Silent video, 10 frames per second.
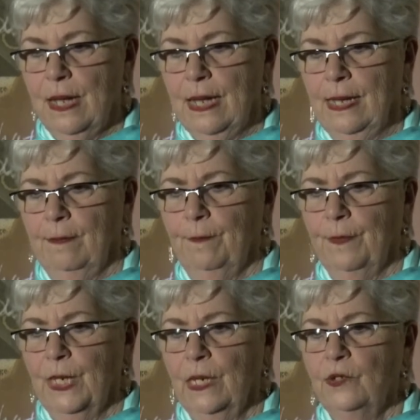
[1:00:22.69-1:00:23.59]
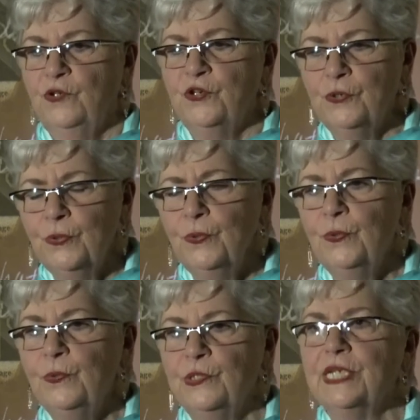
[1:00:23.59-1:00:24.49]
um,
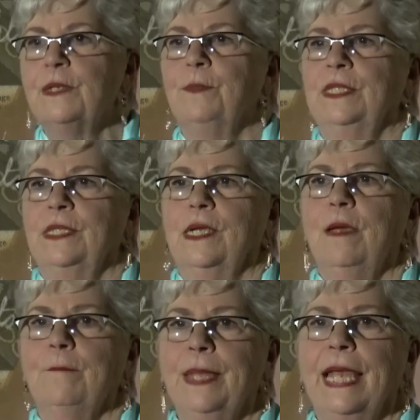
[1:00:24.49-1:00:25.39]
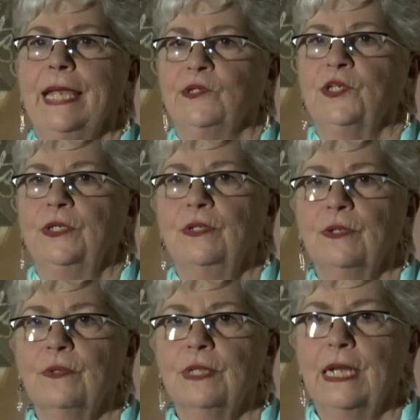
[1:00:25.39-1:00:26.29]
do deepen the compassion
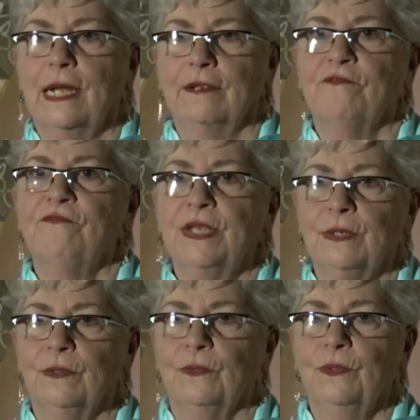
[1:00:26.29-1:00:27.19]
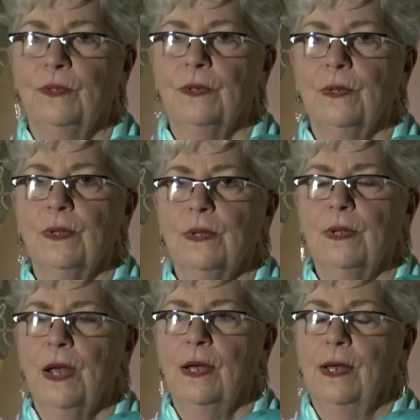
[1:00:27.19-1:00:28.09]
that I feel
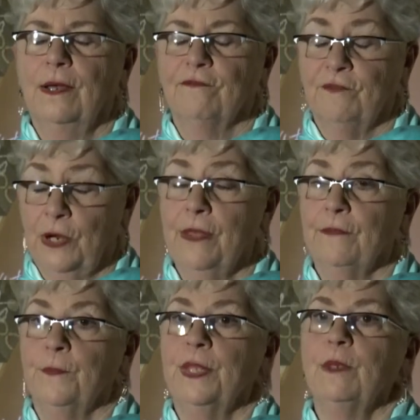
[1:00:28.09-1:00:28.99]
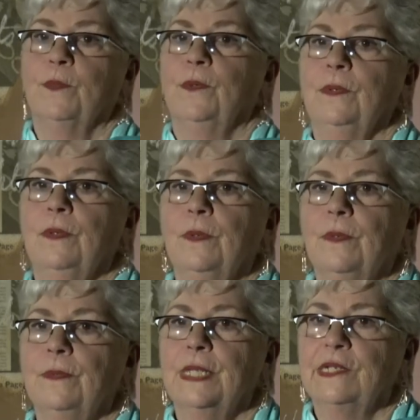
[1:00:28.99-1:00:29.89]
uh, for other people
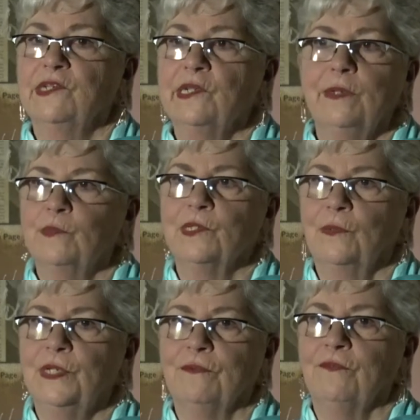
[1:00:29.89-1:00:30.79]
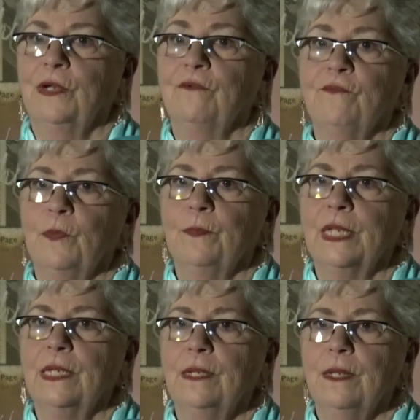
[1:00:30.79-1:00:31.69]
that seem so different from
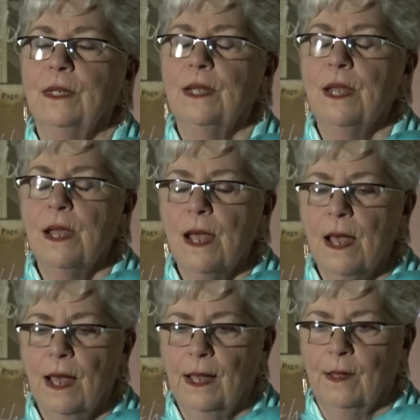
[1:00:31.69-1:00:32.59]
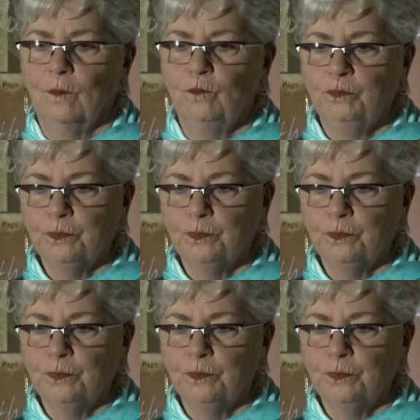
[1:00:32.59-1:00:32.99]
me. Um,